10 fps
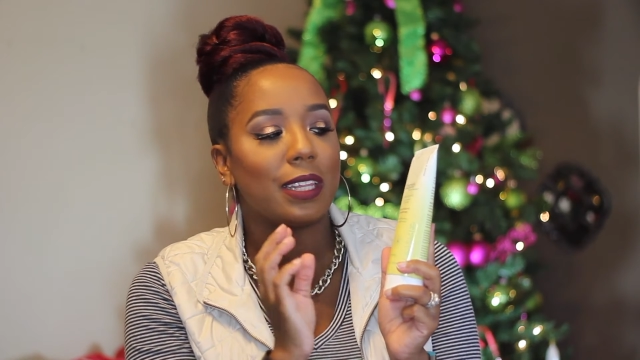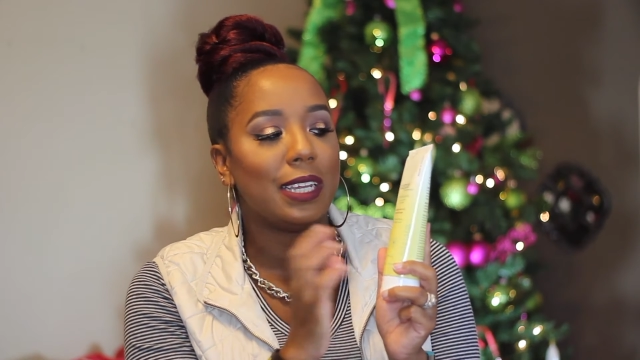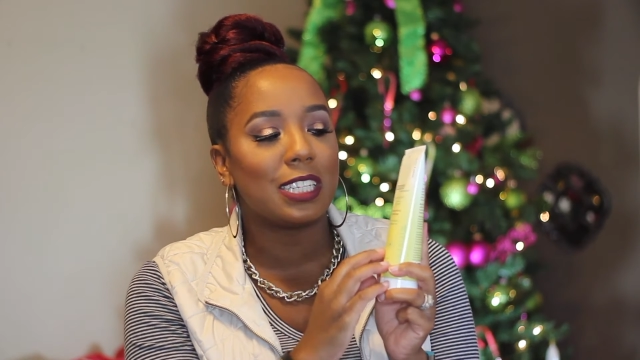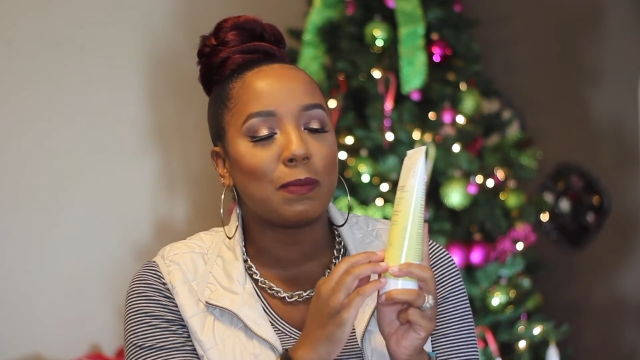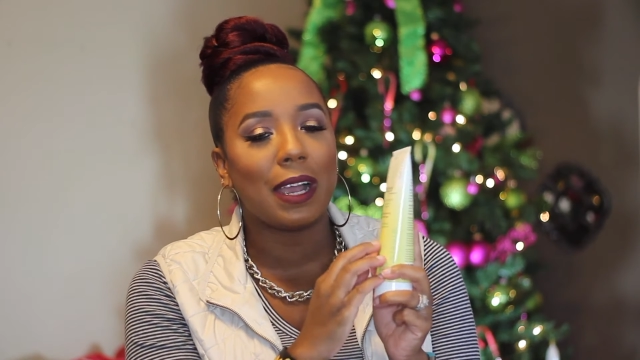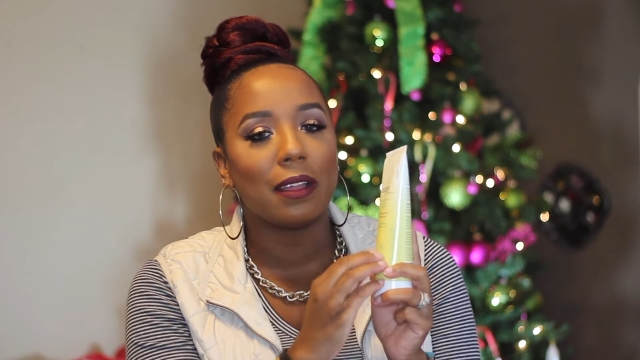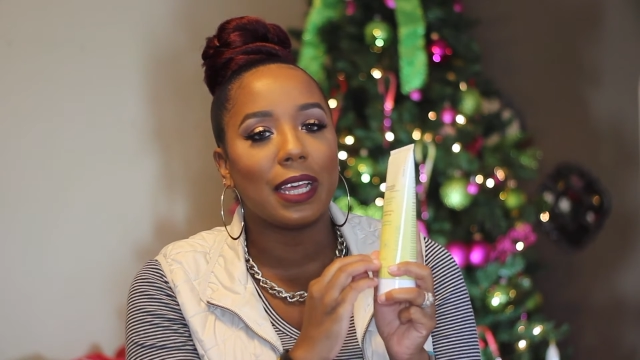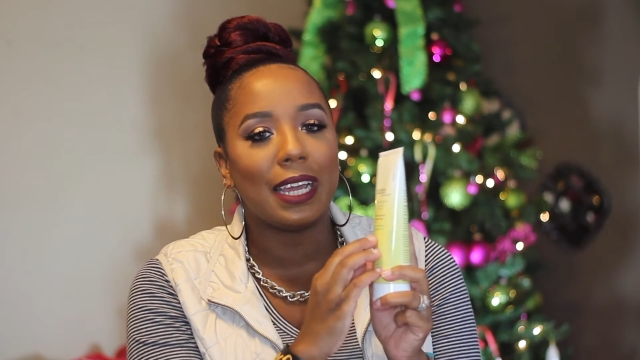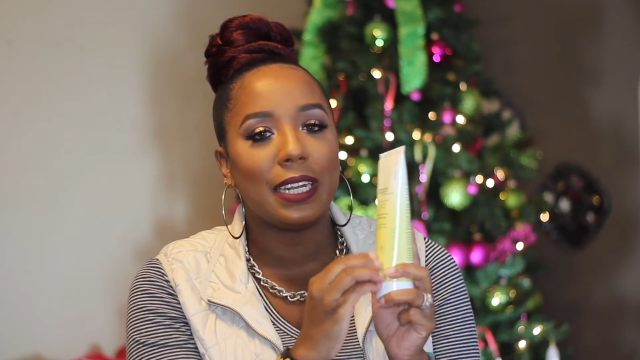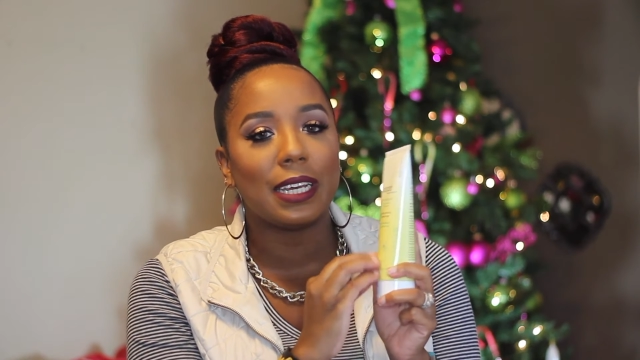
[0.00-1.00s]
The Inspire
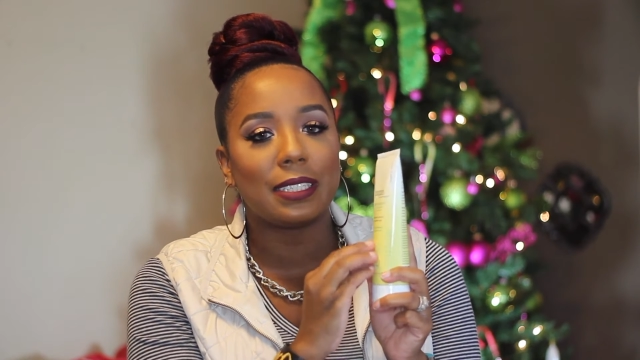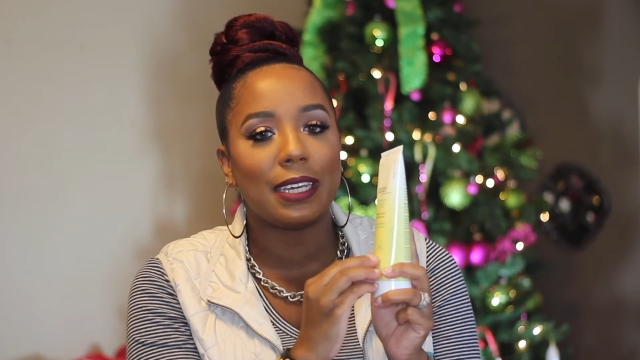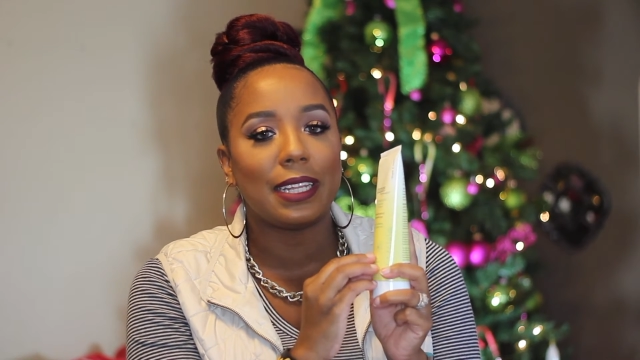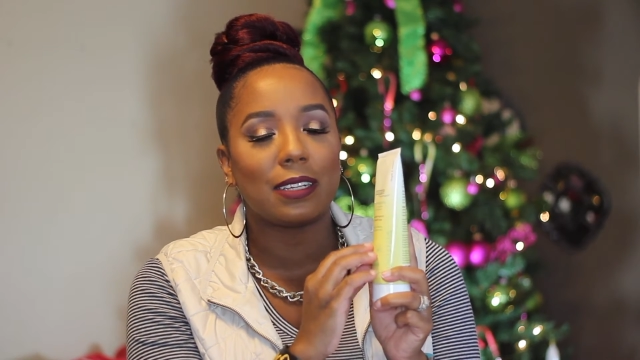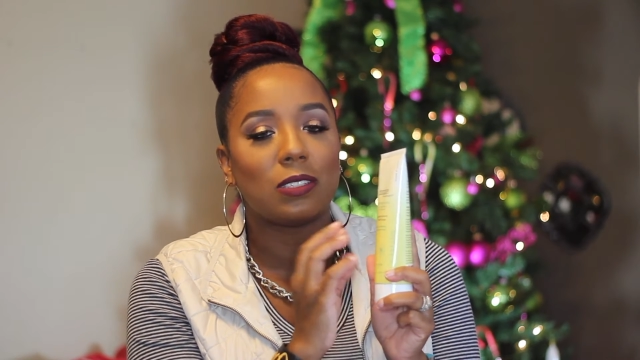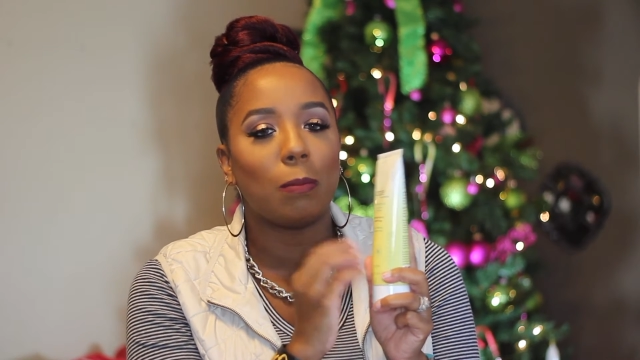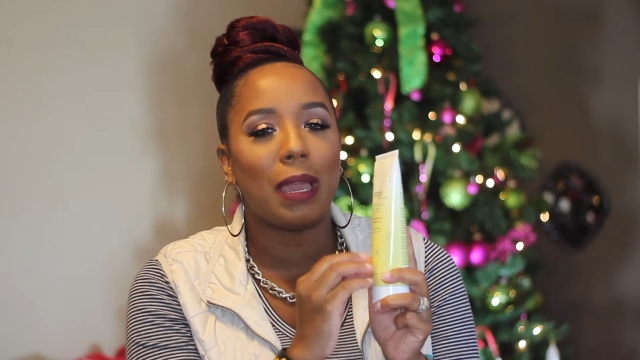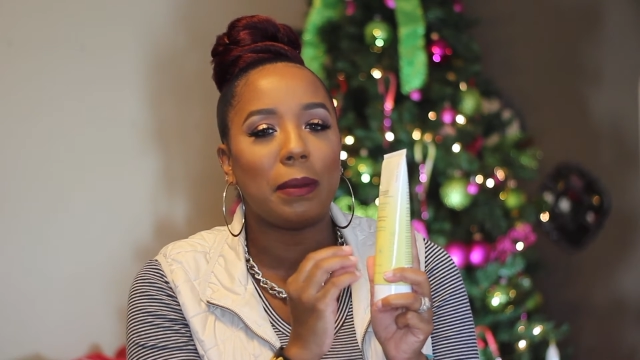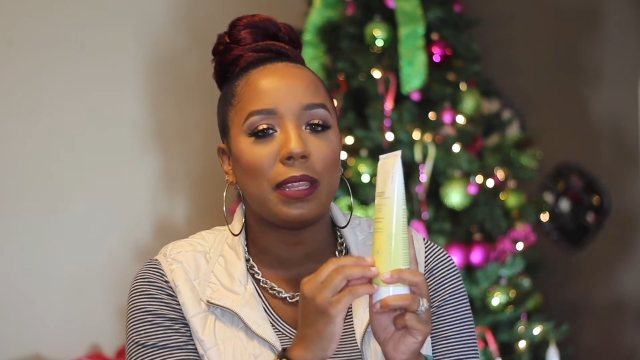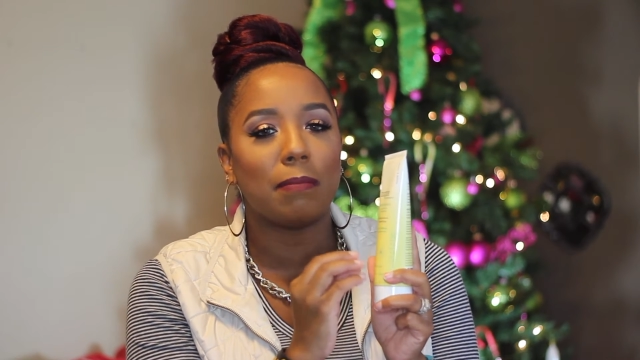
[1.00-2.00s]
line does say there, so
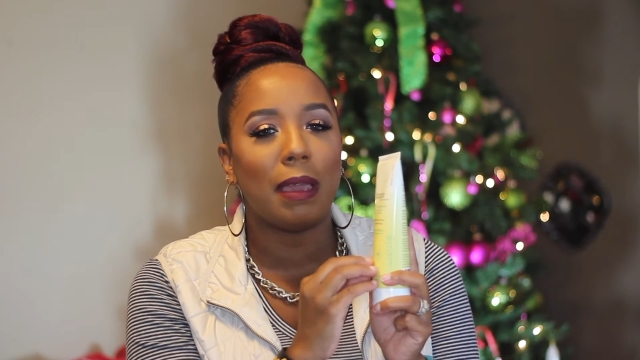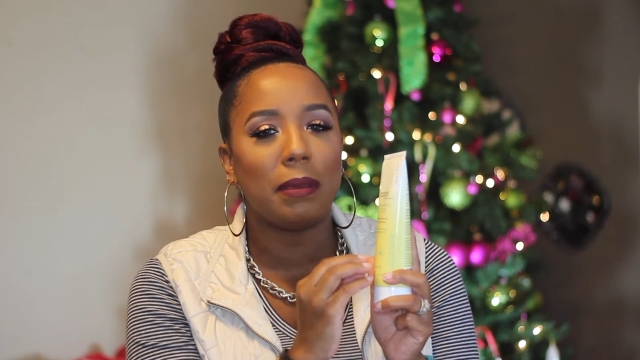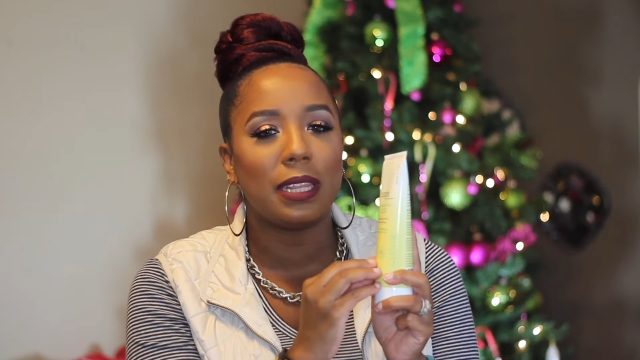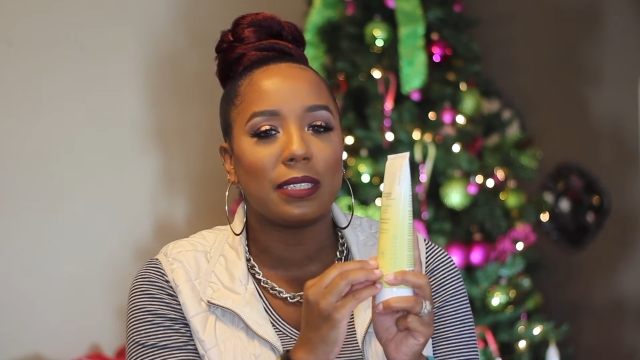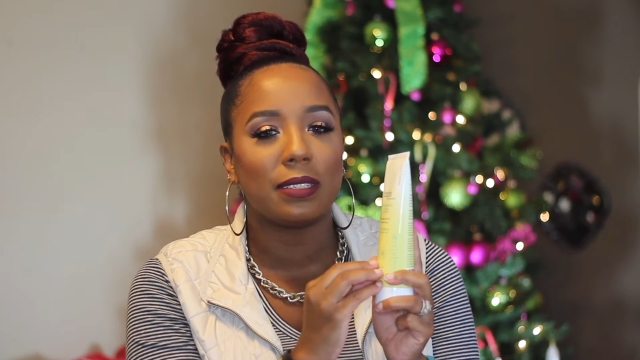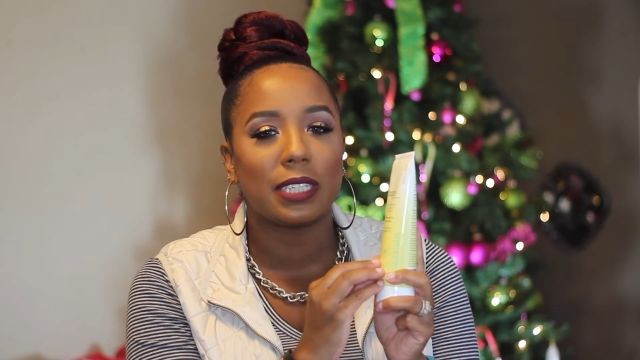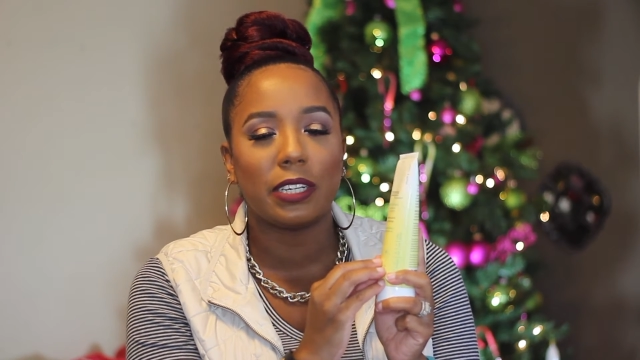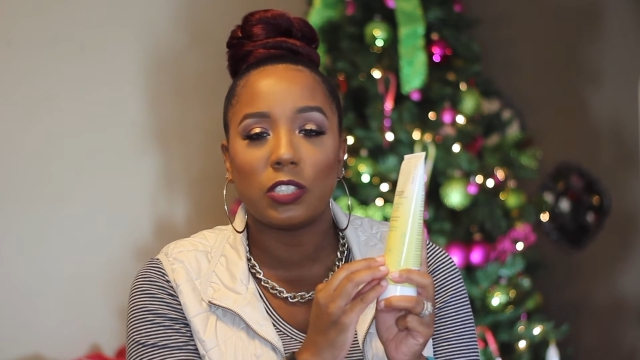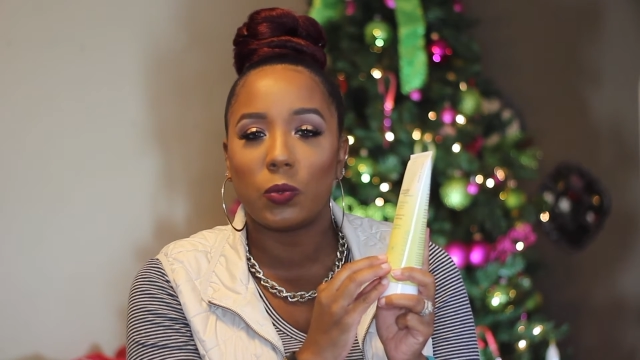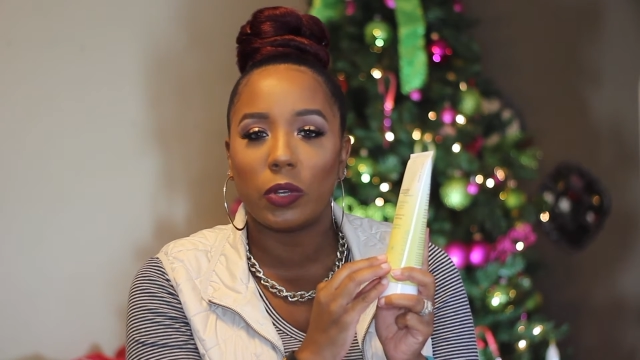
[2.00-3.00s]
maybe maybe this is
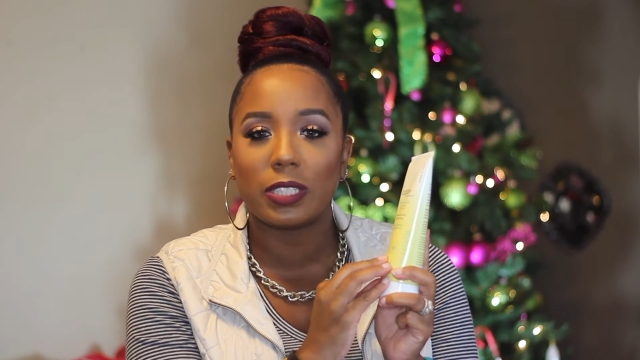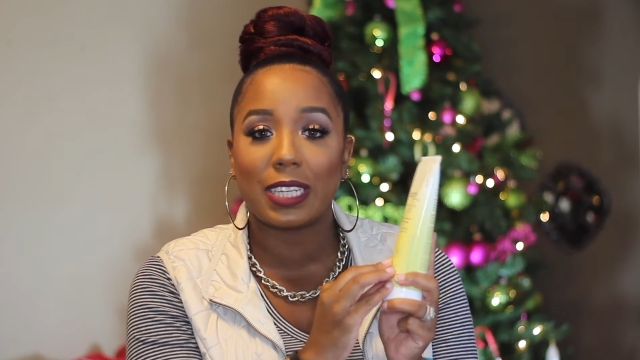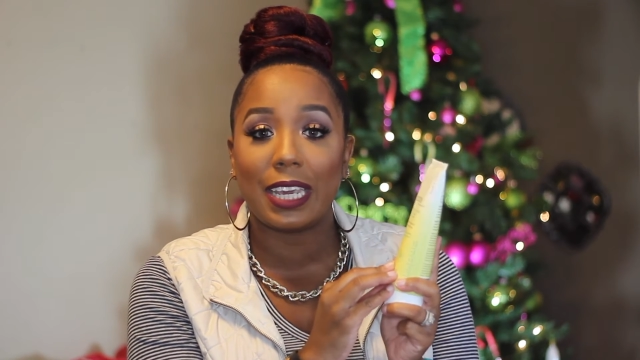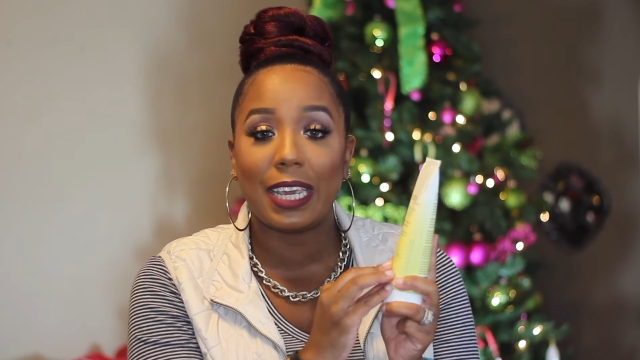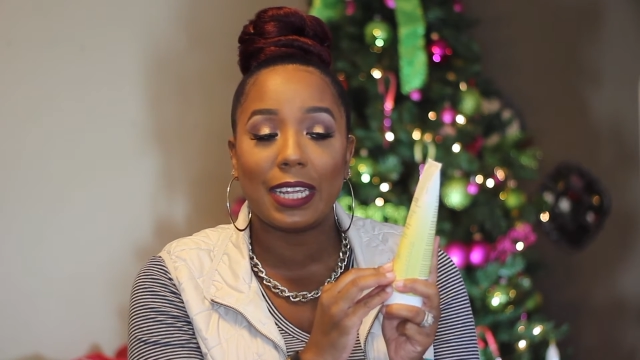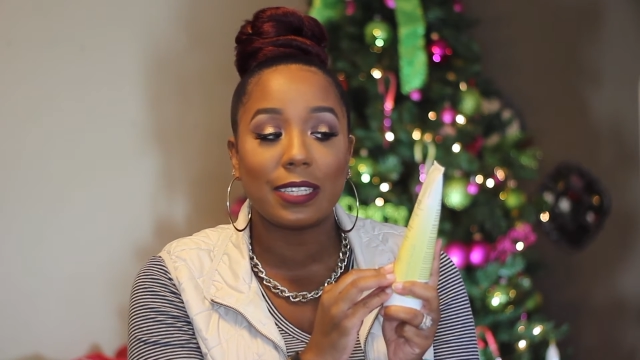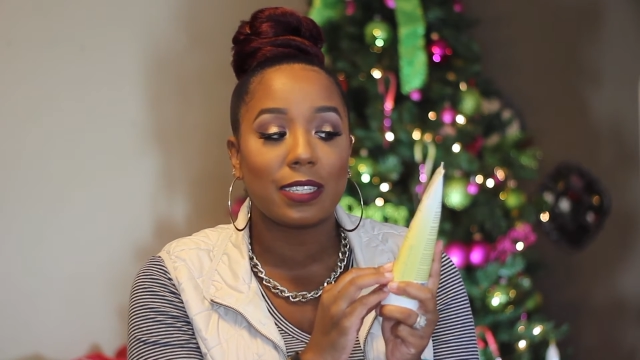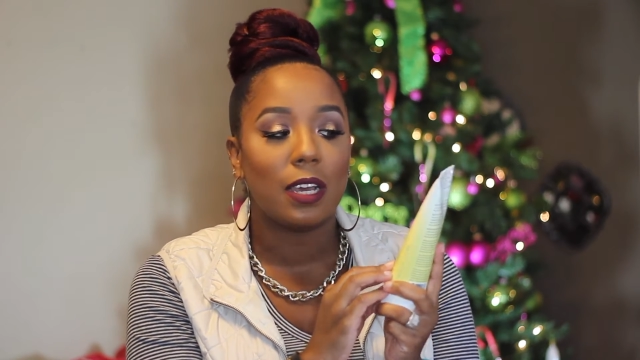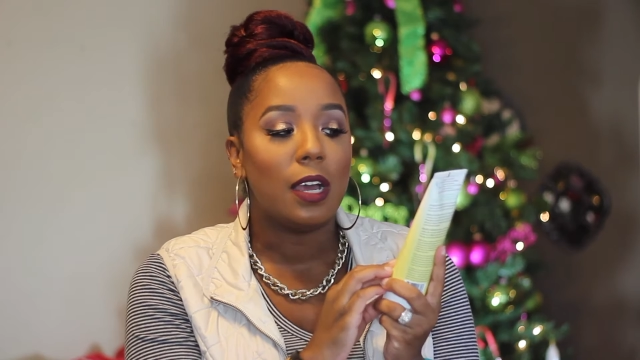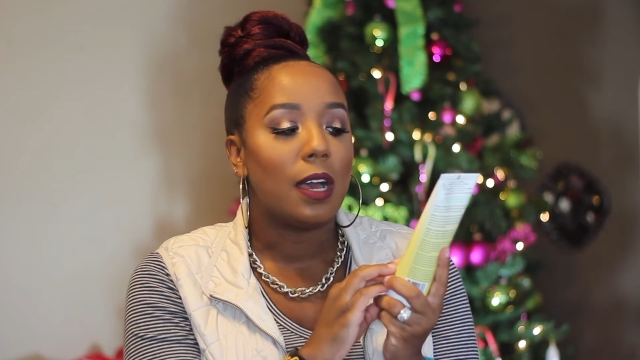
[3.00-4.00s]
geared towards kids.